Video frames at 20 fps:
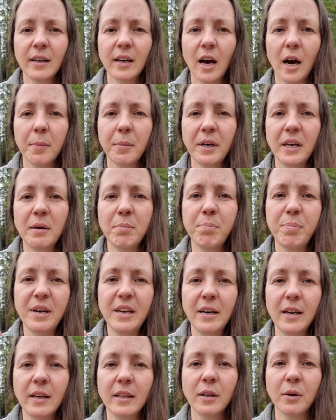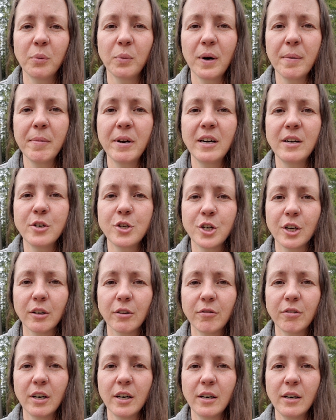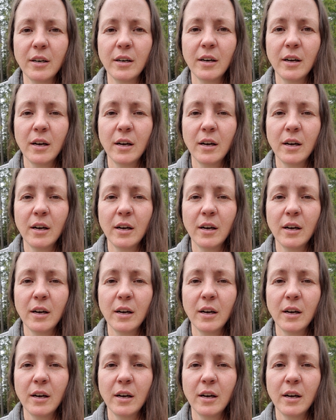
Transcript: coming and beating their women and children,